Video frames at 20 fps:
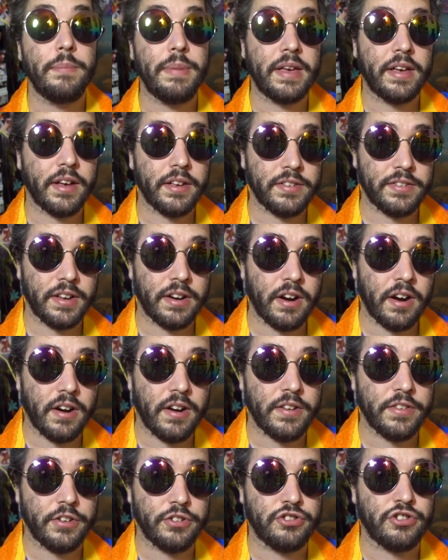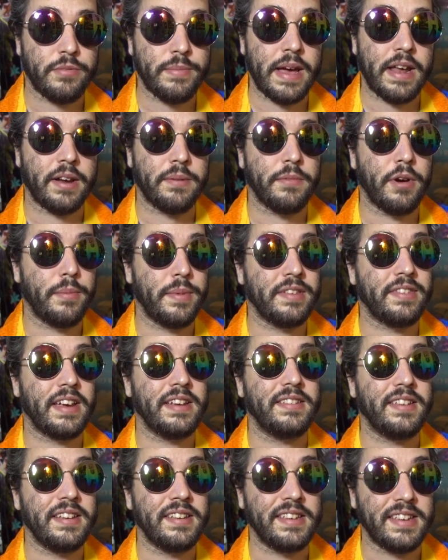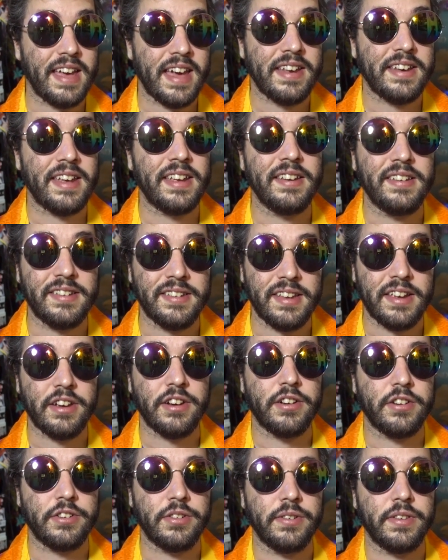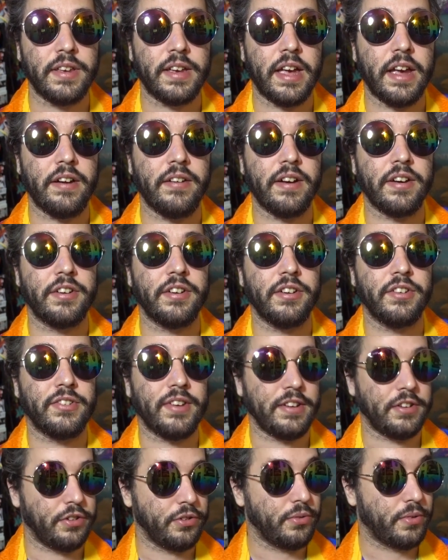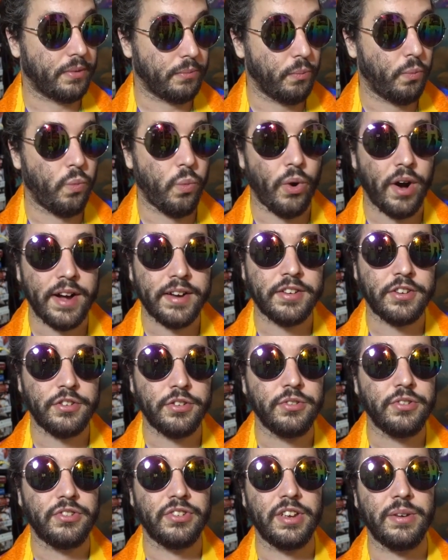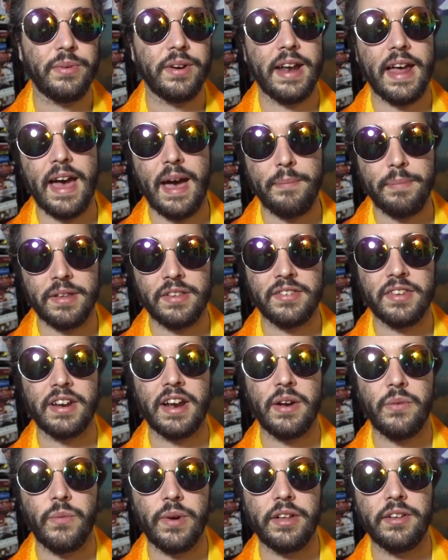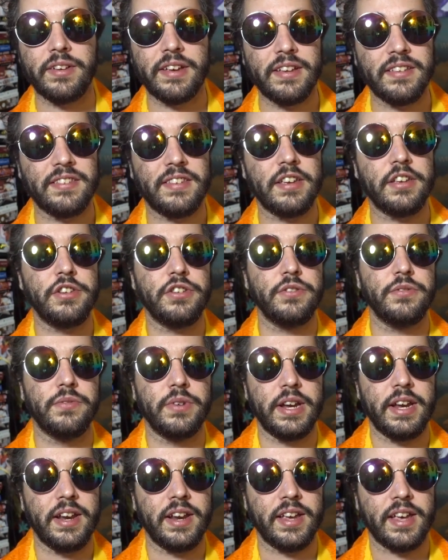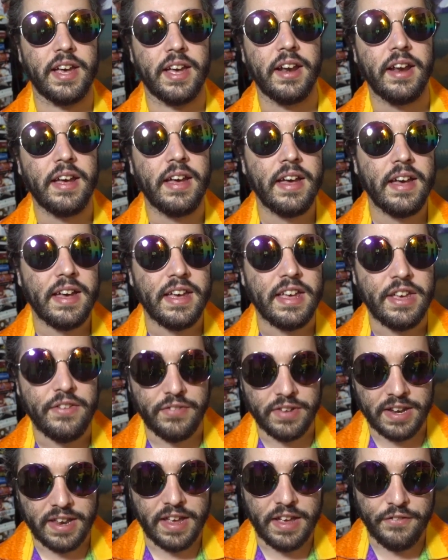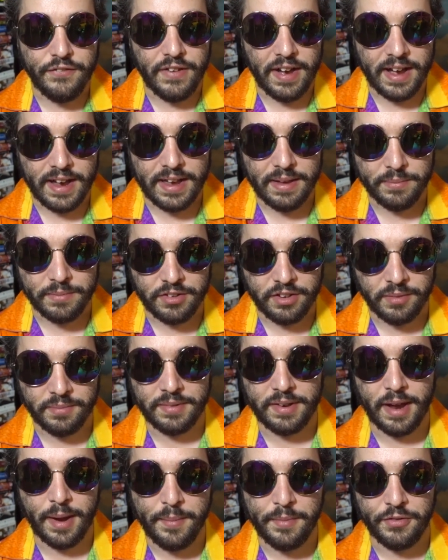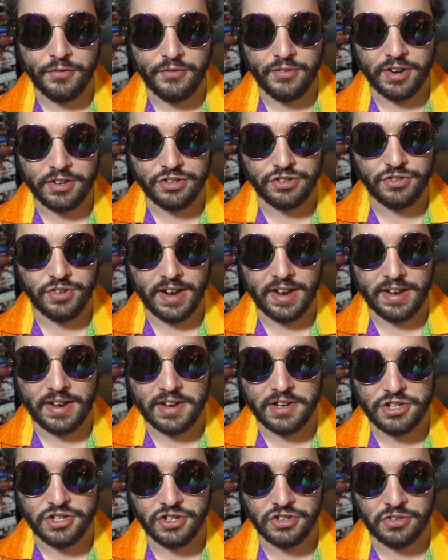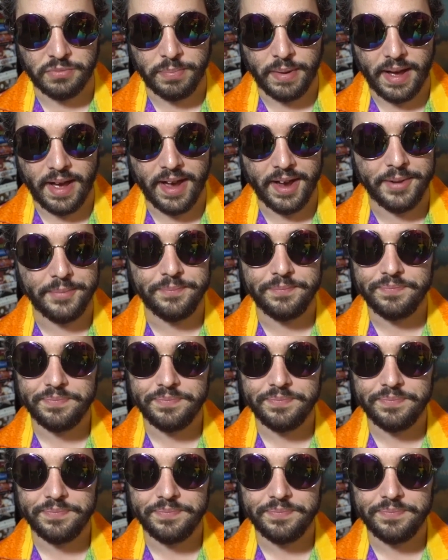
Because there are those dramatic moments, I did get endeared to the characters. I do want to see what happens, and I will continue reading it, even if I am sometimes frustrated just by